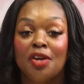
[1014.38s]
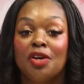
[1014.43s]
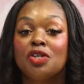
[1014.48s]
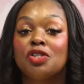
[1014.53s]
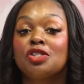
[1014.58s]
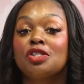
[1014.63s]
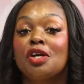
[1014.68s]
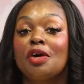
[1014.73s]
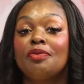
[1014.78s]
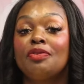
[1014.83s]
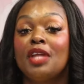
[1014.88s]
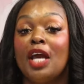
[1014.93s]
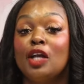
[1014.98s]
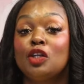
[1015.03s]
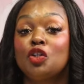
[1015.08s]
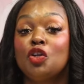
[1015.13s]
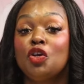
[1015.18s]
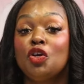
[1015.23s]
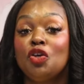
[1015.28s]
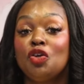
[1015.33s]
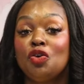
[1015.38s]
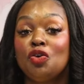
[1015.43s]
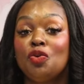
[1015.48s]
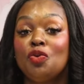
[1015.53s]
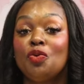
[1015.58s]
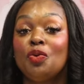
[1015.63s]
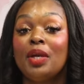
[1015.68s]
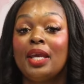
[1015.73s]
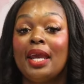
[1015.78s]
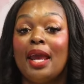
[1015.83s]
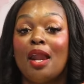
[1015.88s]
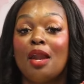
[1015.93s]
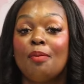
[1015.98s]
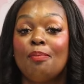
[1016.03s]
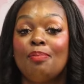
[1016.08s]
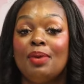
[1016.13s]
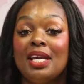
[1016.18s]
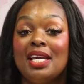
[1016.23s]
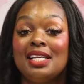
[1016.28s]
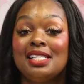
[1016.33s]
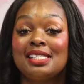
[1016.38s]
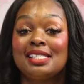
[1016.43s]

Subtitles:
so that you can be